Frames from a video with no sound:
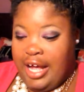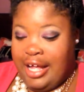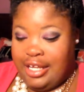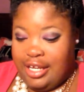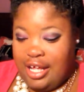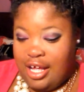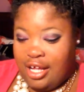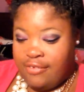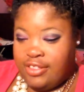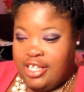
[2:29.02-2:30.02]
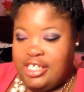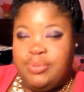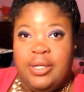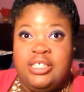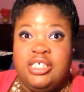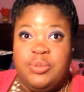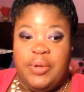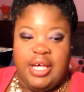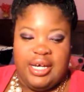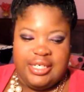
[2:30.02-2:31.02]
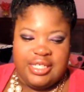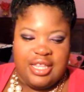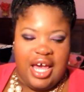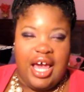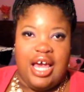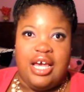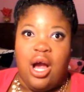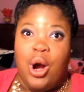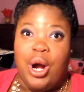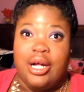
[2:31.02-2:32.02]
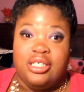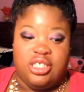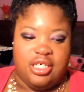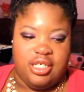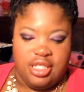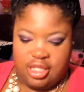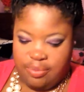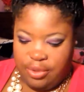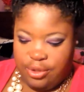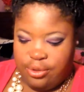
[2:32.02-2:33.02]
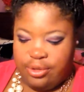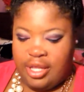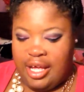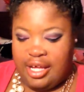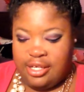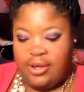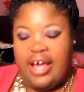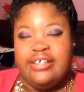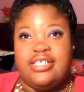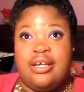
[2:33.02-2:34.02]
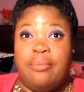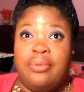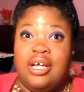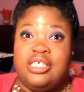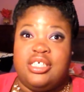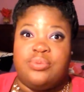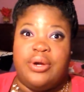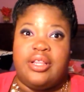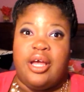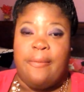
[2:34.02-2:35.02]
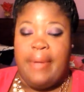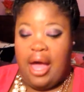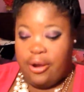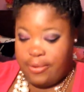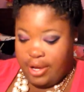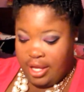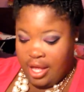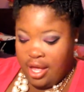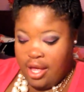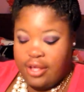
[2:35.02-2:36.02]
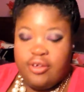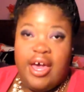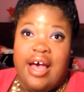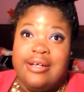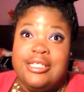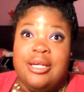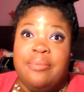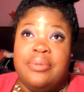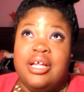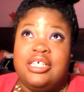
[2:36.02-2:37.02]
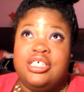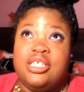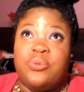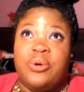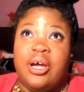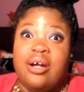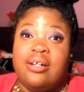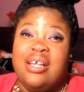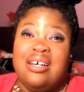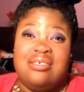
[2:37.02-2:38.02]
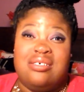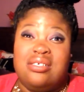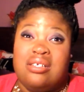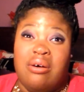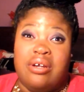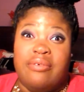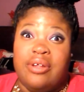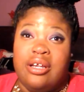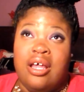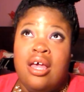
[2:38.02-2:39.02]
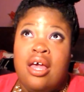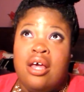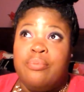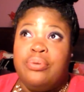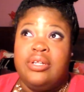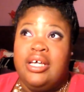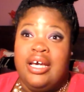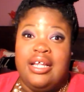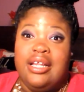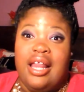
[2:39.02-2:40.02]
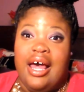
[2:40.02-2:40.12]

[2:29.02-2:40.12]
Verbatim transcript: I love these blushes because they are just smooth, and you have some blushes where they're powdery. You have some blushes where they just don't even blend.